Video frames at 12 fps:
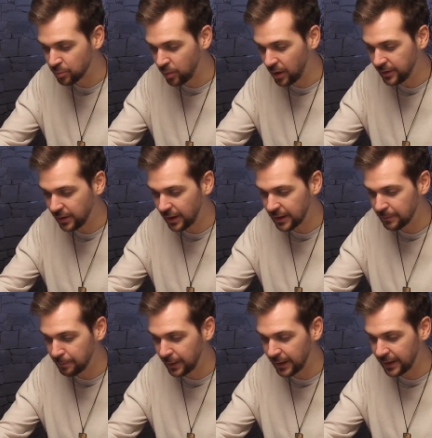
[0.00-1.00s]
One, I
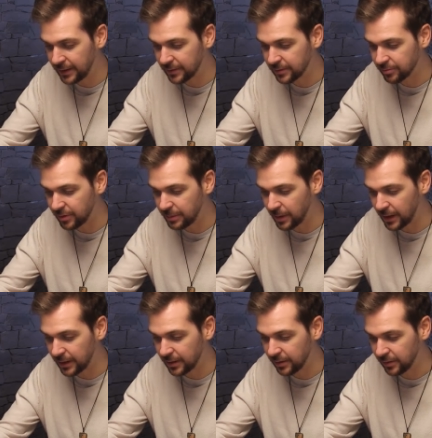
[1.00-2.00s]
can pay three
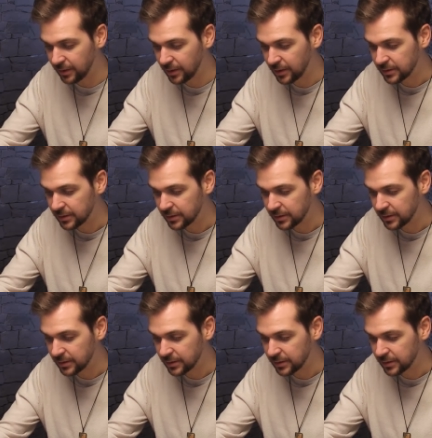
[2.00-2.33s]
mana